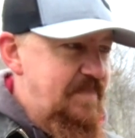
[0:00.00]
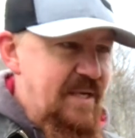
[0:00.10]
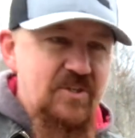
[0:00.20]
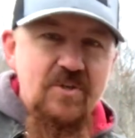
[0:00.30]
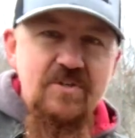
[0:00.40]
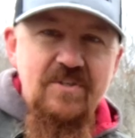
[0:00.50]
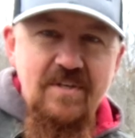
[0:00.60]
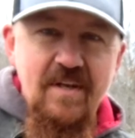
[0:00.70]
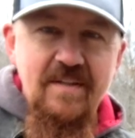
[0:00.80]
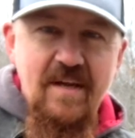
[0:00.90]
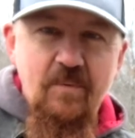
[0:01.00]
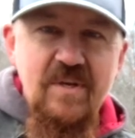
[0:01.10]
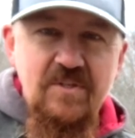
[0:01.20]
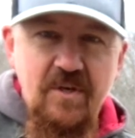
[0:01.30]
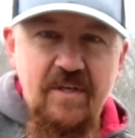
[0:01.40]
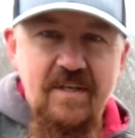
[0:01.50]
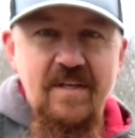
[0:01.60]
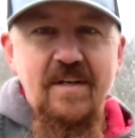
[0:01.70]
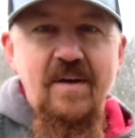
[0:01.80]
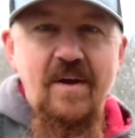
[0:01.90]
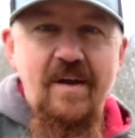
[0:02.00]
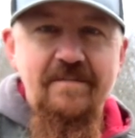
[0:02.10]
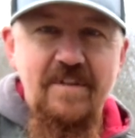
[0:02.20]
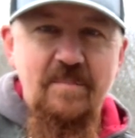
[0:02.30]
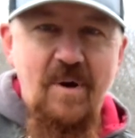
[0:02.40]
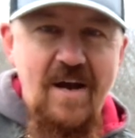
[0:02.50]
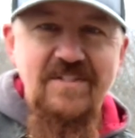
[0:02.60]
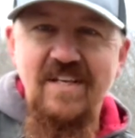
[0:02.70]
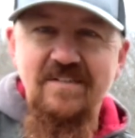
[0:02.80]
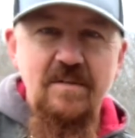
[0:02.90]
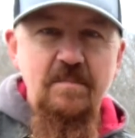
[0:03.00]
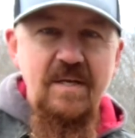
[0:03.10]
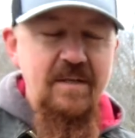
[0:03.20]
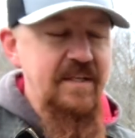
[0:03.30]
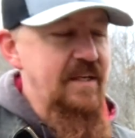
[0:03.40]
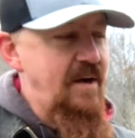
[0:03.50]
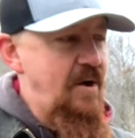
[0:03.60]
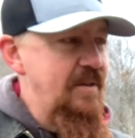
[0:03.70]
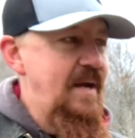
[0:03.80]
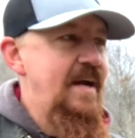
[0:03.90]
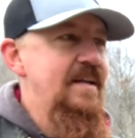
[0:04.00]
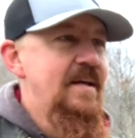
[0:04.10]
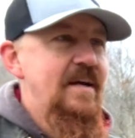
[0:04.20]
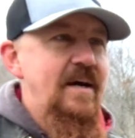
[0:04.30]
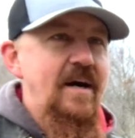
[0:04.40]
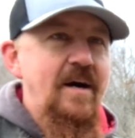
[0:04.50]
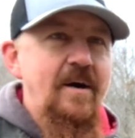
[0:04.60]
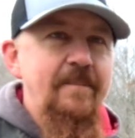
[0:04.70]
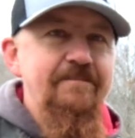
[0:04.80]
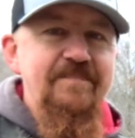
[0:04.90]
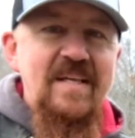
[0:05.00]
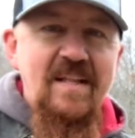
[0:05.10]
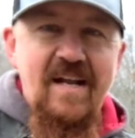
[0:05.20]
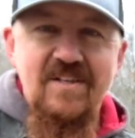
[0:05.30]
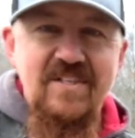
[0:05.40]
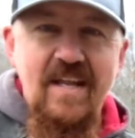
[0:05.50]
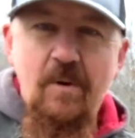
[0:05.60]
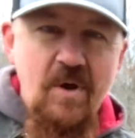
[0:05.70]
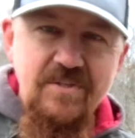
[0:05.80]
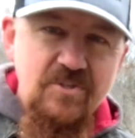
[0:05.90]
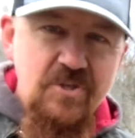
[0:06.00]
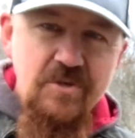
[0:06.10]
pictures that we took of the process of the building and all that. Like I said, I wasn't